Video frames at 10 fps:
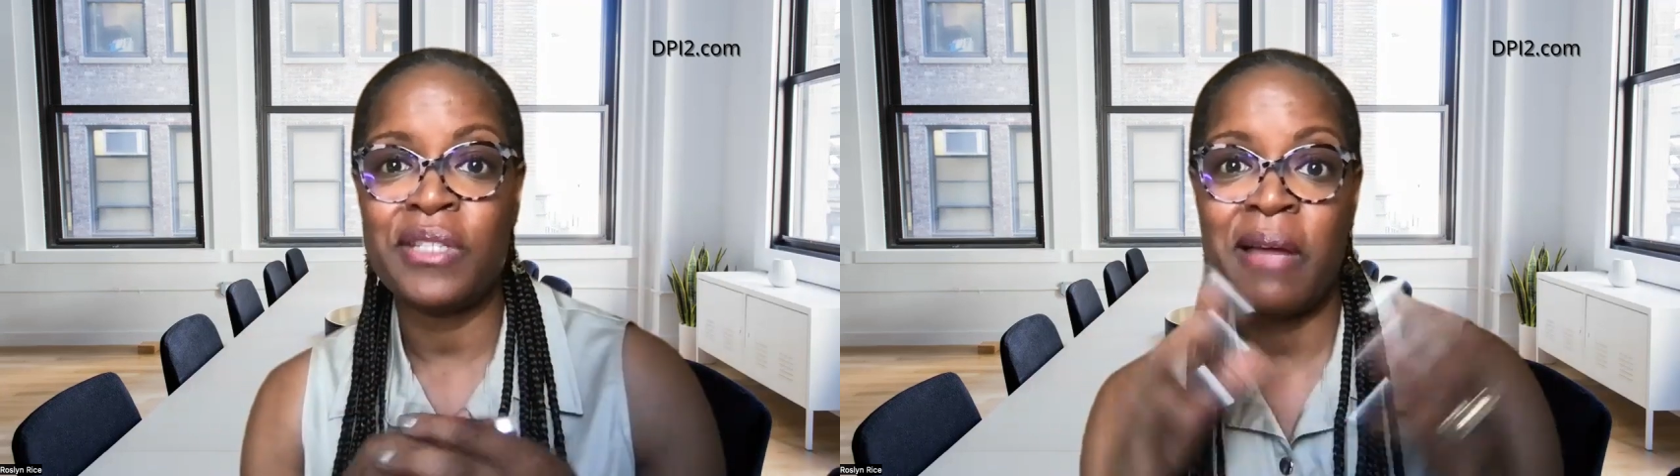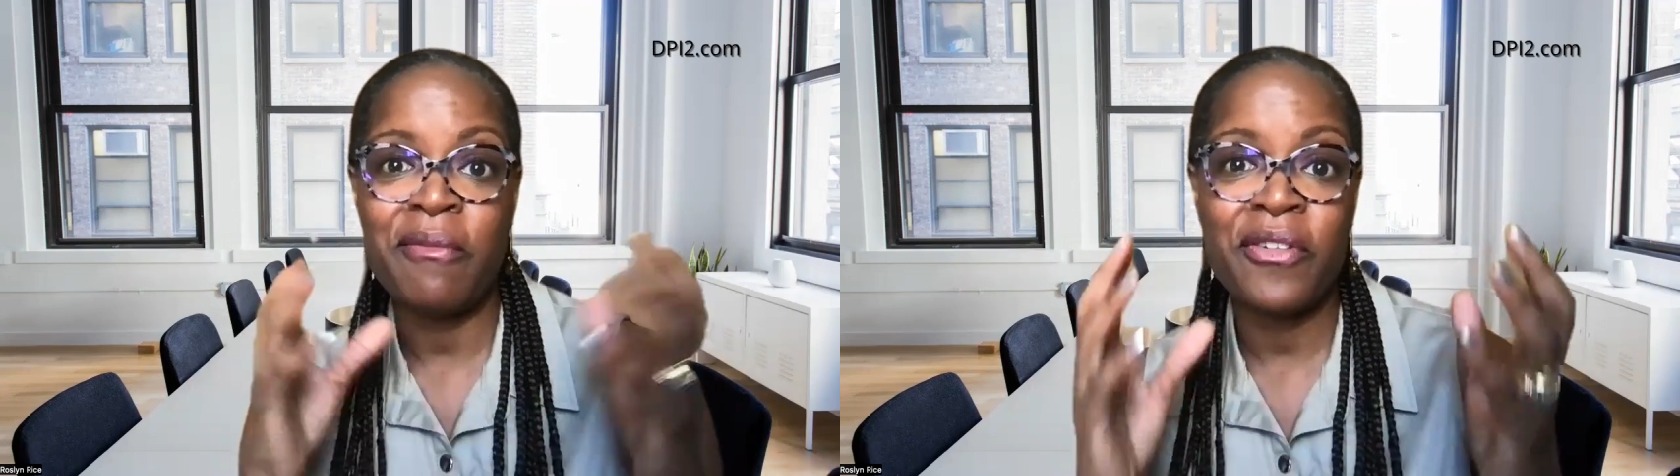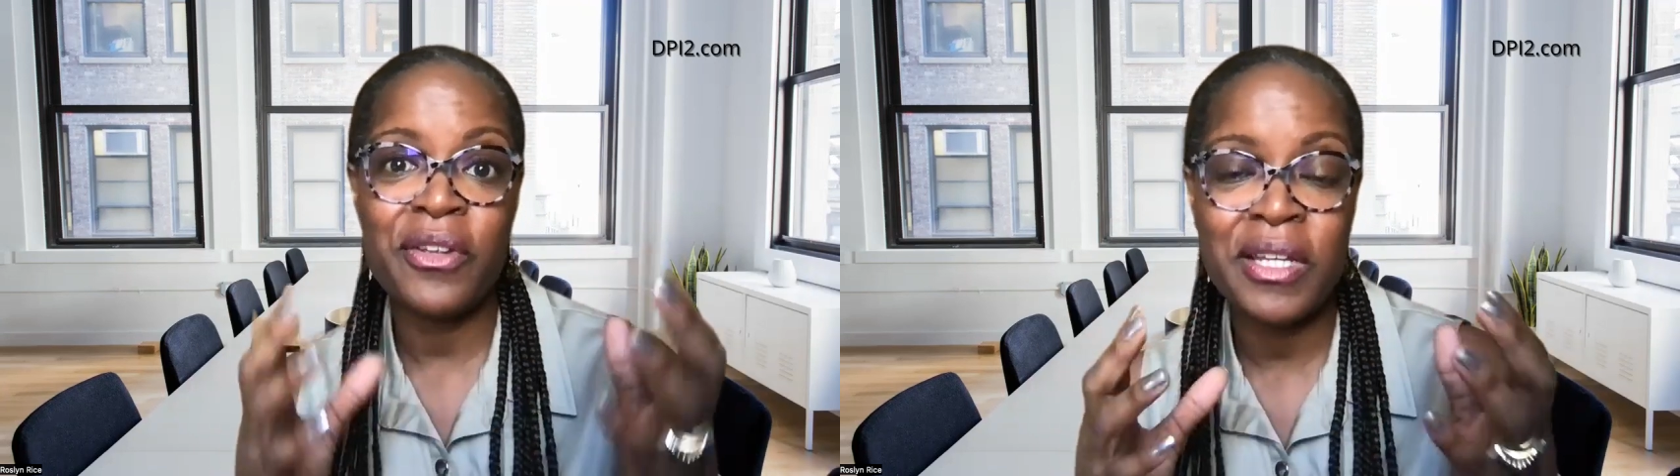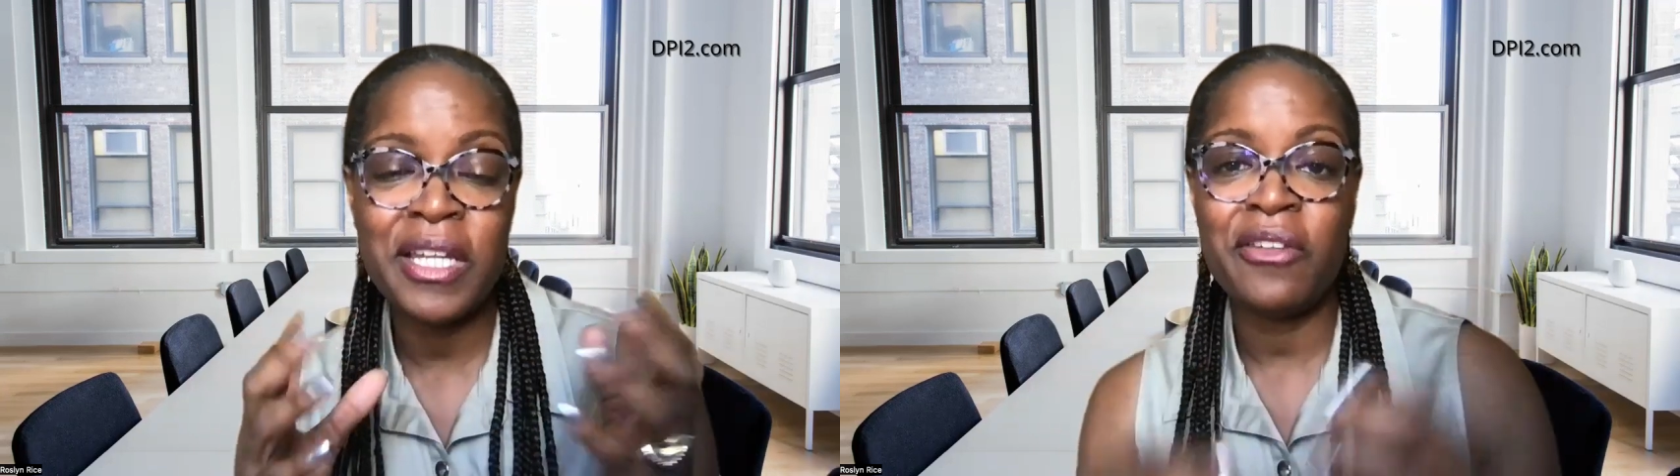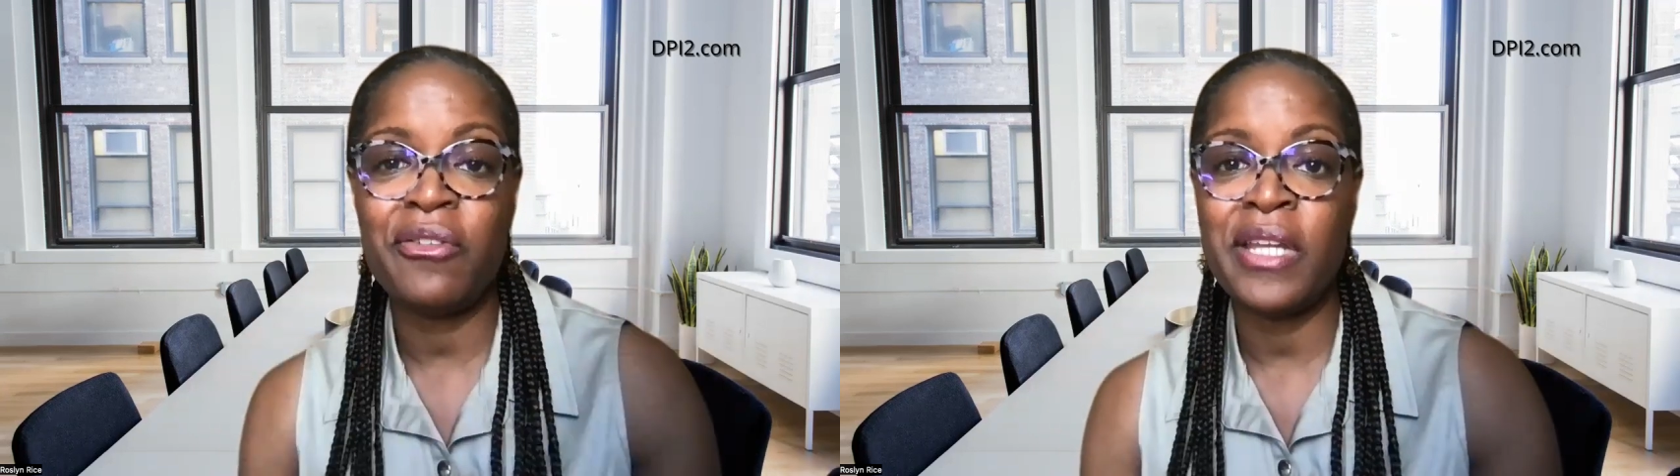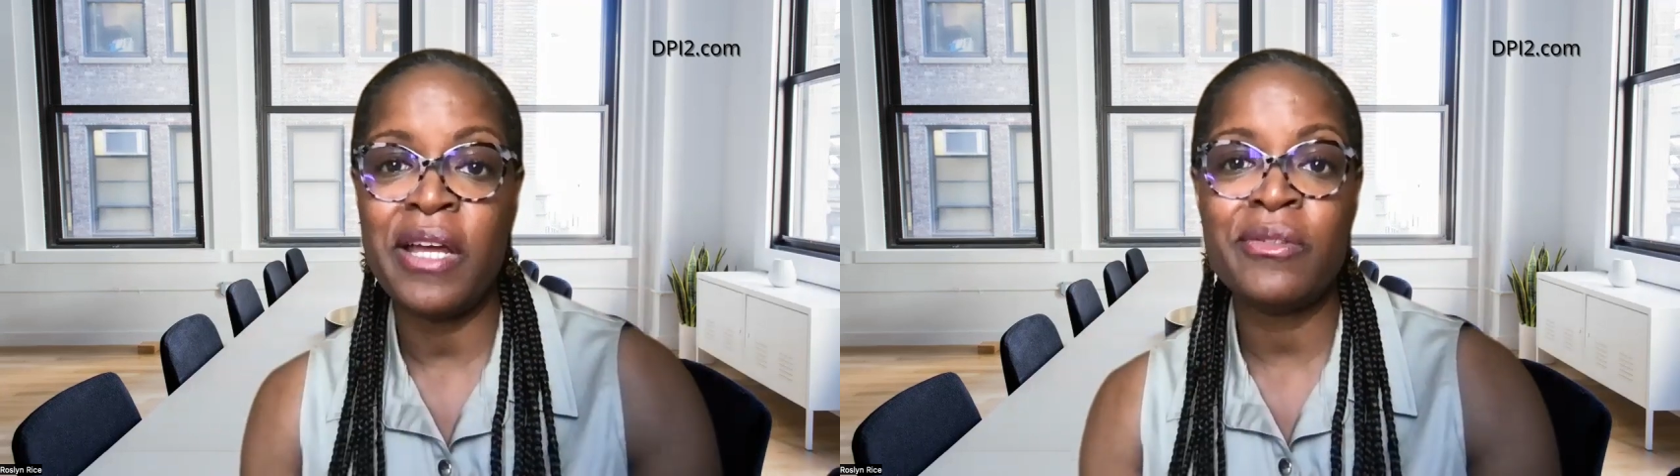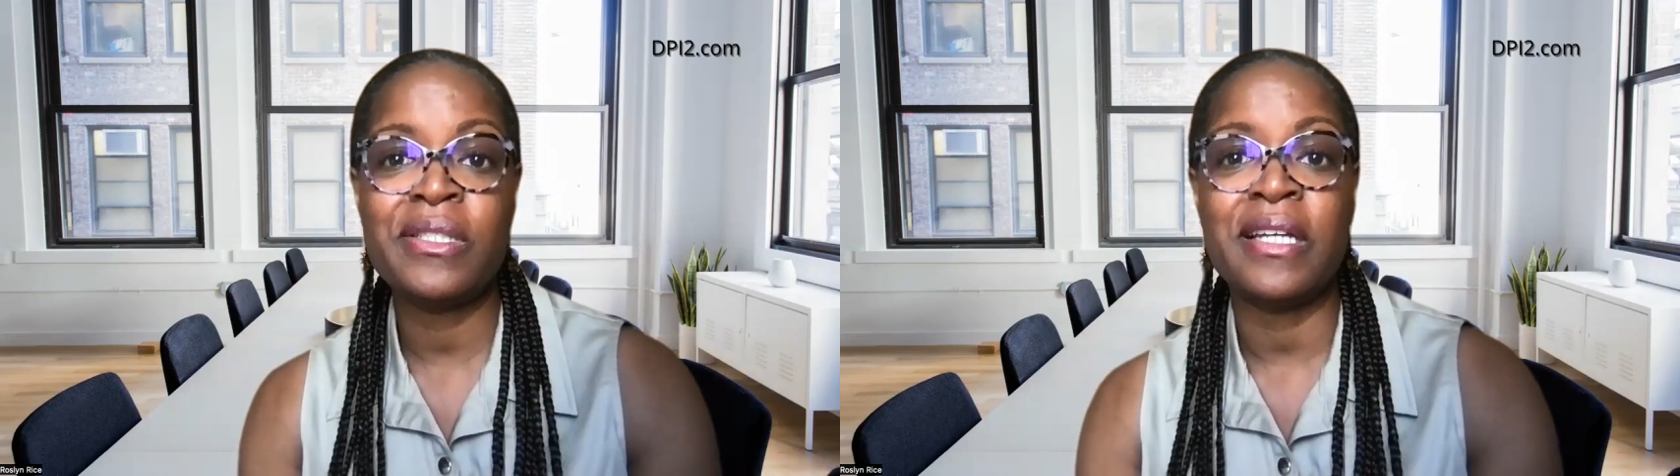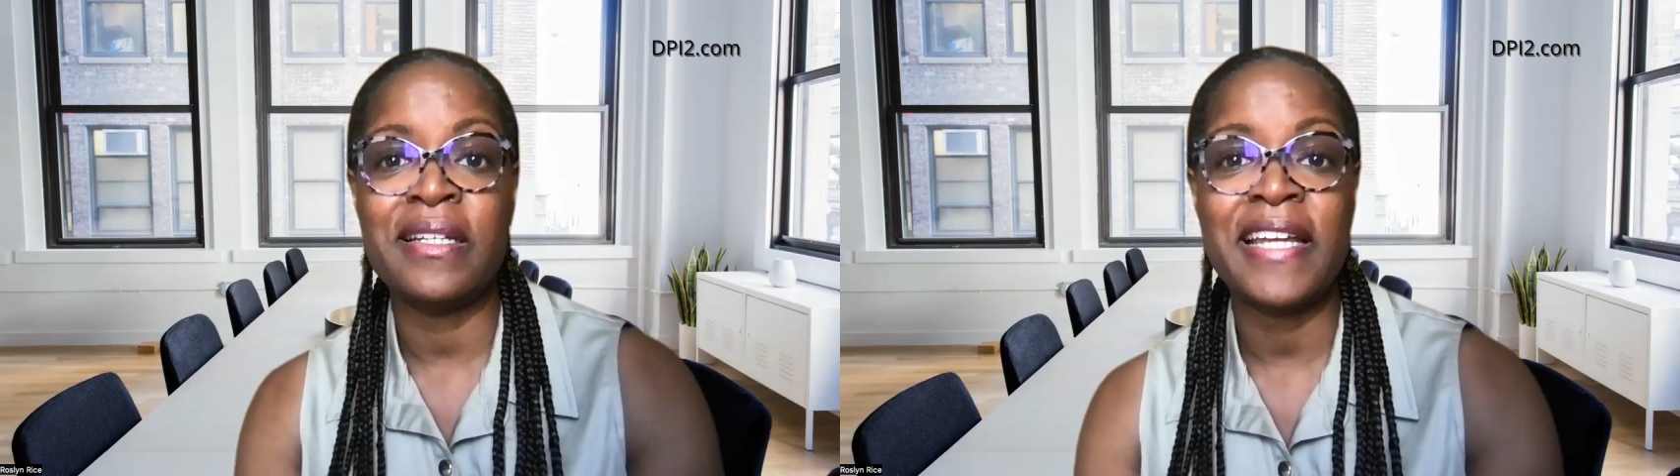time for you to get your nails done.